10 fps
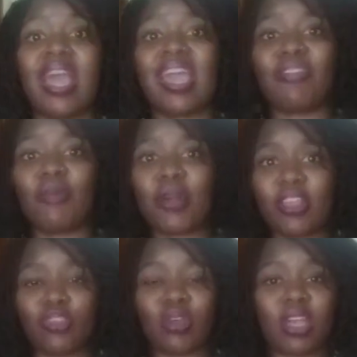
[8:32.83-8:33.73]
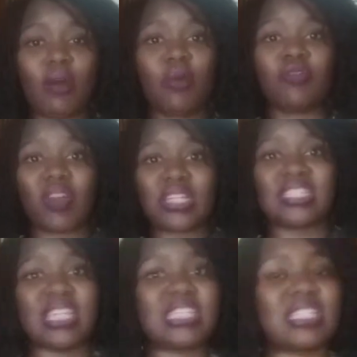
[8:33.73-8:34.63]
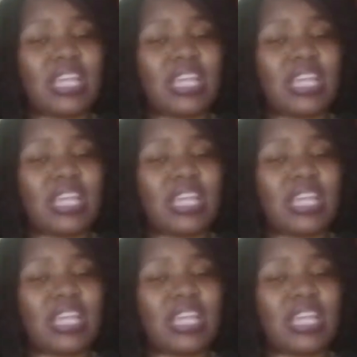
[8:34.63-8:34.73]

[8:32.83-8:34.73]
Everybody is talking about vaccines,